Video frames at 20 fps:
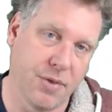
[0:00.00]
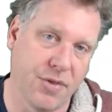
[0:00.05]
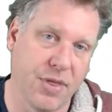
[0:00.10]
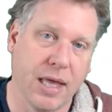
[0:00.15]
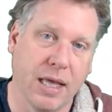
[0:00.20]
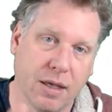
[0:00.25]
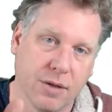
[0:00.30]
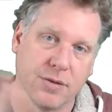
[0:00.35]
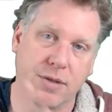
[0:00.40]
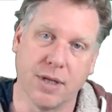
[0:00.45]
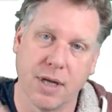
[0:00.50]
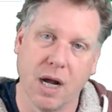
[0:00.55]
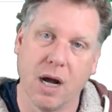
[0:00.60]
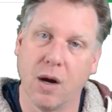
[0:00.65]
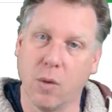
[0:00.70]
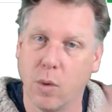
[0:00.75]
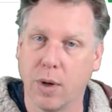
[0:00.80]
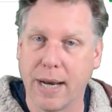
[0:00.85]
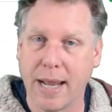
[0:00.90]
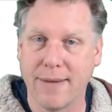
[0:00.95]
things that
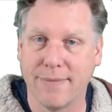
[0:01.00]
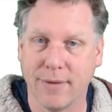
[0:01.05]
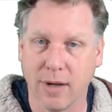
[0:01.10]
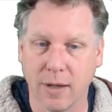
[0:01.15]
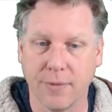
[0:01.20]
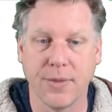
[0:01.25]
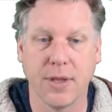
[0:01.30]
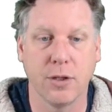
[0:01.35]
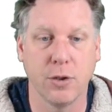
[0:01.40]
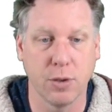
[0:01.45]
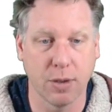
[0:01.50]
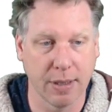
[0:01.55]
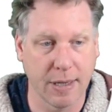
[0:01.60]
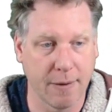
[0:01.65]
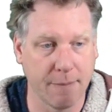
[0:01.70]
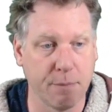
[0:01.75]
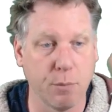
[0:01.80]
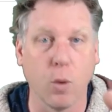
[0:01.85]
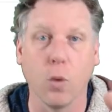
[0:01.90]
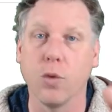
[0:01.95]
are whatever, then you can
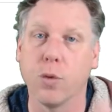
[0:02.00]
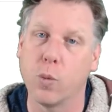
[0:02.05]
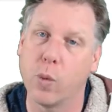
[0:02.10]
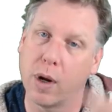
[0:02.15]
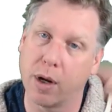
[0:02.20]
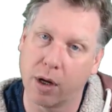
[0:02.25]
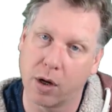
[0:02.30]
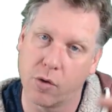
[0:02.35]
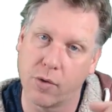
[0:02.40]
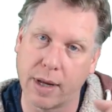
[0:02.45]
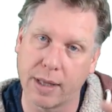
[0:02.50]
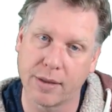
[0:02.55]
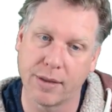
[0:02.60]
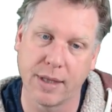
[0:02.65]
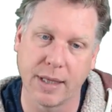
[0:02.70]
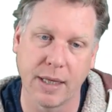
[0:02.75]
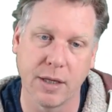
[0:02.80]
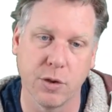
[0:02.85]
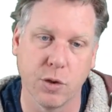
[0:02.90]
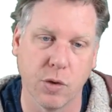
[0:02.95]
have more than one correct
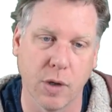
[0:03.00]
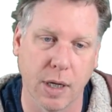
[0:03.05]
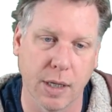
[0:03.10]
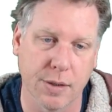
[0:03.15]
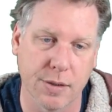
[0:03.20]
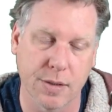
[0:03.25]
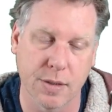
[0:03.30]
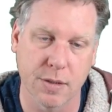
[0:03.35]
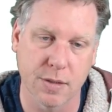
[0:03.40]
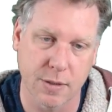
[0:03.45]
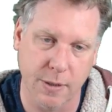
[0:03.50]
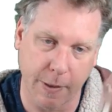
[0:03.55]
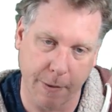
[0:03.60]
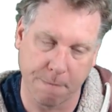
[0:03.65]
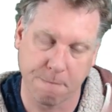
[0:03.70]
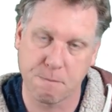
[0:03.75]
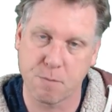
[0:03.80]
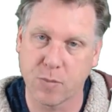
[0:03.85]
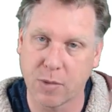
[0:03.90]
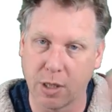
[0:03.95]
thing in your answers.
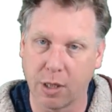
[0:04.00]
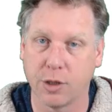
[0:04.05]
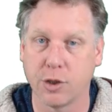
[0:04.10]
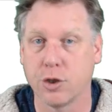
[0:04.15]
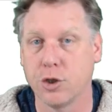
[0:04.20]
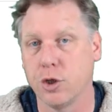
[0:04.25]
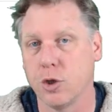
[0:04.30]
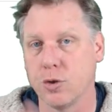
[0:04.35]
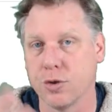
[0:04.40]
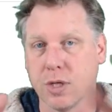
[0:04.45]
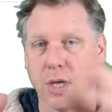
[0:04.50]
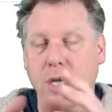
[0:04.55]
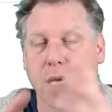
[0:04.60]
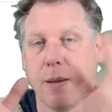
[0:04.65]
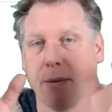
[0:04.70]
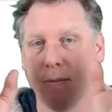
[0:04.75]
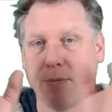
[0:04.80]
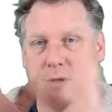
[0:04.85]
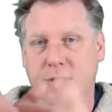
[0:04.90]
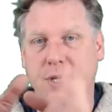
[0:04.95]
So you can use
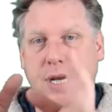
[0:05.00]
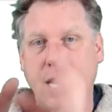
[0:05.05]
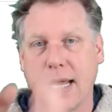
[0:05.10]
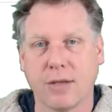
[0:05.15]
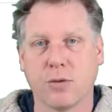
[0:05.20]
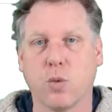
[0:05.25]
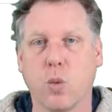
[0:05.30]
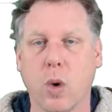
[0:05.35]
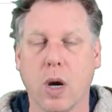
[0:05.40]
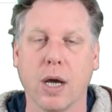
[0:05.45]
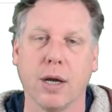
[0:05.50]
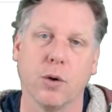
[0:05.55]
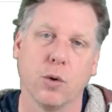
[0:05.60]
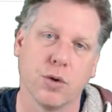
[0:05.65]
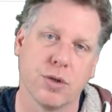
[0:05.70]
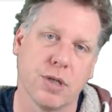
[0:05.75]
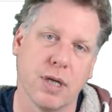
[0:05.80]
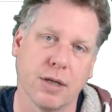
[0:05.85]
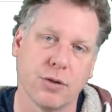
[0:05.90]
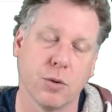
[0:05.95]
select one
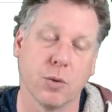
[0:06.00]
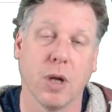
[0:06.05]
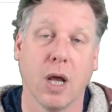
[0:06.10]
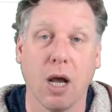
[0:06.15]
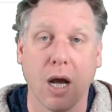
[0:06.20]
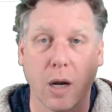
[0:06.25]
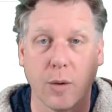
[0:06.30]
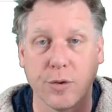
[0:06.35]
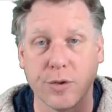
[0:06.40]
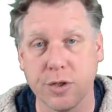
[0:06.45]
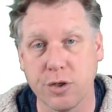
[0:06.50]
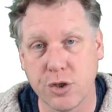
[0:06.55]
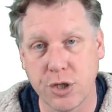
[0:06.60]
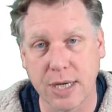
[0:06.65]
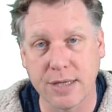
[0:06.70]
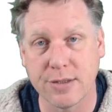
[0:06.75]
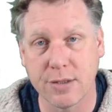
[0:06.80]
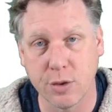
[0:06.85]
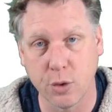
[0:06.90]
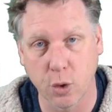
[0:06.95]
or select all. I would
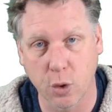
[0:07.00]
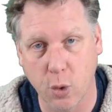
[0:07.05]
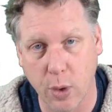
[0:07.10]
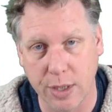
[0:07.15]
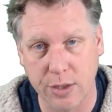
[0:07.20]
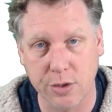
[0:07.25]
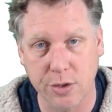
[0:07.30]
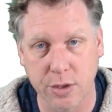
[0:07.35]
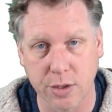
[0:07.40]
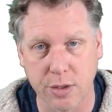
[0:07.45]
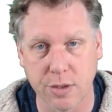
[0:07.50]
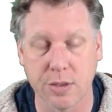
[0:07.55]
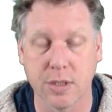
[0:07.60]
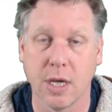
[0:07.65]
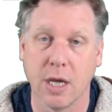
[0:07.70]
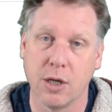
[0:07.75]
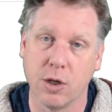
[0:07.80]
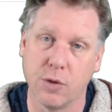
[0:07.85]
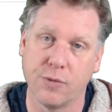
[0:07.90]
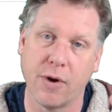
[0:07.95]
suggest in your questions
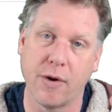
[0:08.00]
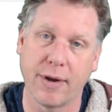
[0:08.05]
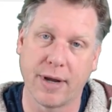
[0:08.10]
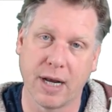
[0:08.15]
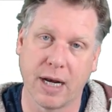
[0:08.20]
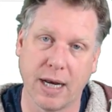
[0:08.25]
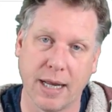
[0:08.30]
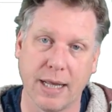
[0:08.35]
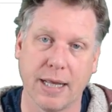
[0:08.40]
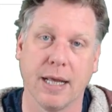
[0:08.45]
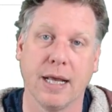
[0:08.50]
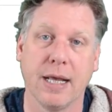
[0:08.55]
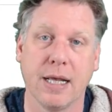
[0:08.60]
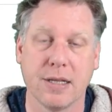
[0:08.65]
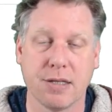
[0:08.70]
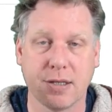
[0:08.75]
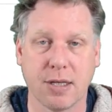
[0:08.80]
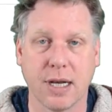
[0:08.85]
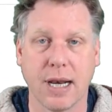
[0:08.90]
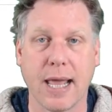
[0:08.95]
you're very clear.
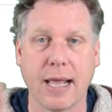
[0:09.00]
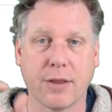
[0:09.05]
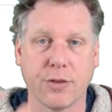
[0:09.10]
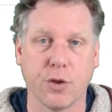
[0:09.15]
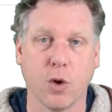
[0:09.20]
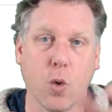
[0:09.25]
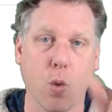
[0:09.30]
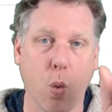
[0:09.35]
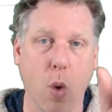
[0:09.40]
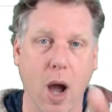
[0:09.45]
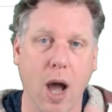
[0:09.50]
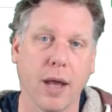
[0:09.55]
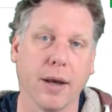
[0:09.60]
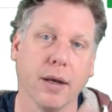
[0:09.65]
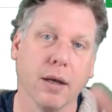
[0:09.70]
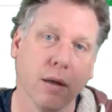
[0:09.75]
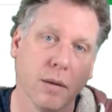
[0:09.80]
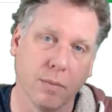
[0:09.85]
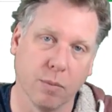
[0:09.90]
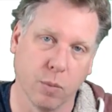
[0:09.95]
Select the
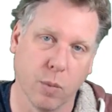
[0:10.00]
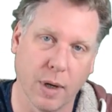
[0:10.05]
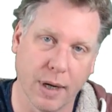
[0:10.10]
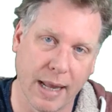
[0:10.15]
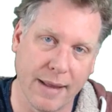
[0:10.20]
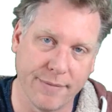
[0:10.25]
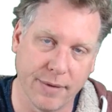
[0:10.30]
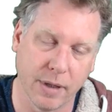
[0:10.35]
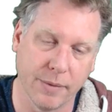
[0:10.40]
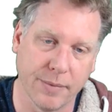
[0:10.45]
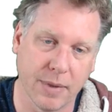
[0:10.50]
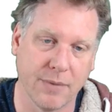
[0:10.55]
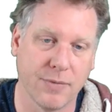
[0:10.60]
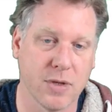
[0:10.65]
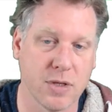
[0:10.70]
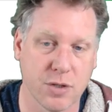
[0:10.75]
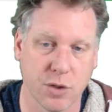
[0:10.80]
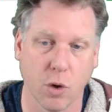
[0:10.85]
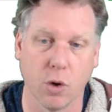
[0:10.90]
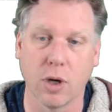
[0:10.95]
one whatever if
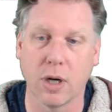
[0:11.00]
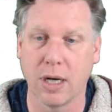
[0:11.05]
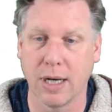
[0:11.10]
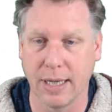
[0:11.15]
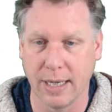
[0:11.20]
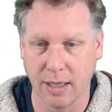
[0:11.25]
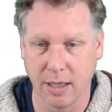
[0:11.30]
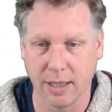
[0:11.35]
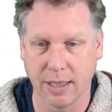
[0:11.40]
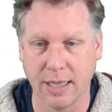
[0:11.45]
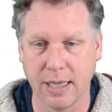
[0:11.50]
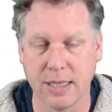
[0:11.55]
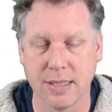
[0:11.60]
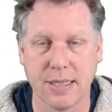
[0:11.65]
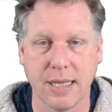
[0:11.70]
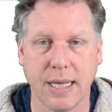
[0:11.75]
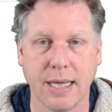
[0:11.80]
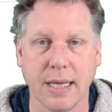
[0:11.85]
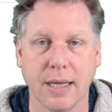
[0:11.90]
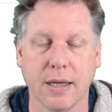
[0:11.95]
it's not clear like it
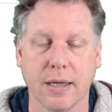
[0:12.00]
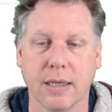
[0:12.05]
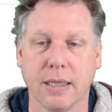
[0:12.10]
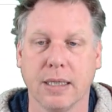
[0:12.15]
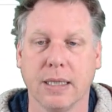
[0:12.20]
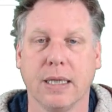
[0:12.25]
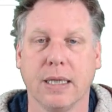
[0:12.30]
is here.